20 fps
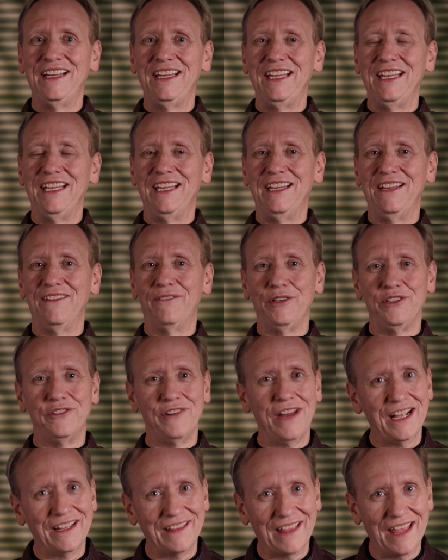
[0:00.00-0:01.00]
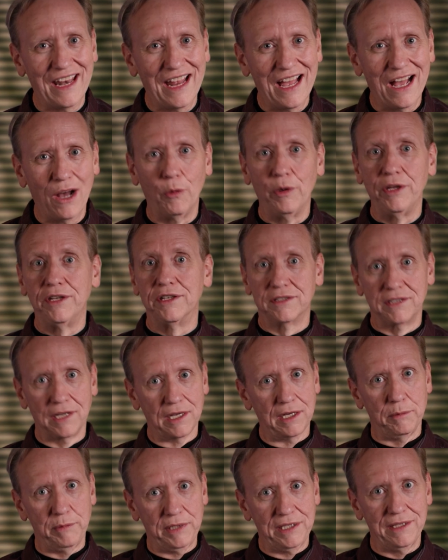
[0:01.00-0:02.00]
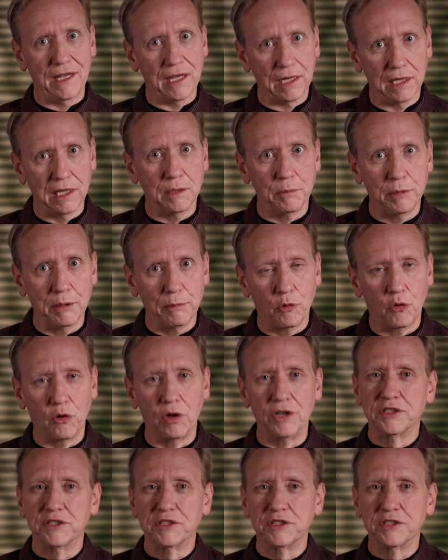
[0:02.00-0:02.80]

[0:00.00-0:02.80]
And if we drag that out, we just kind of mean that a little bit more.